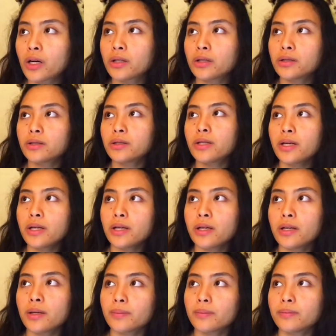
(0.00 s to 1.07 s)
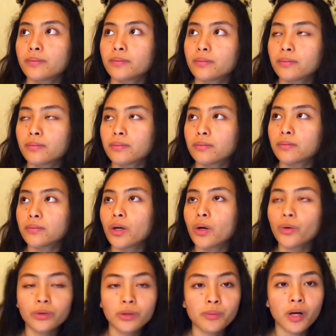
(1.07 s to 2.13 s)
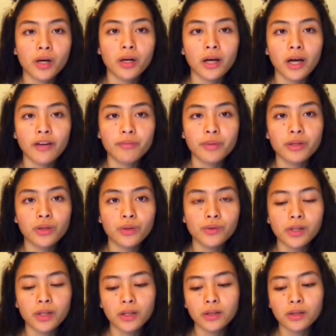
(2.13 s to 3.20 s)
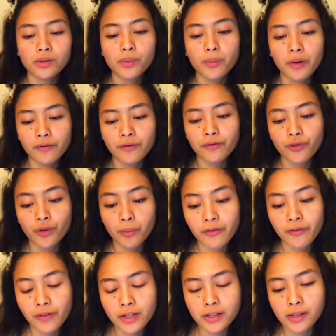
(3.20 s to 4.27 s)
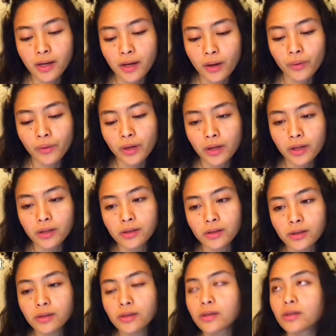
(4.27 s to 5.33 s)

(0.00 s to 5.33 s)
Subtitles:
the only product I've been using for my face now is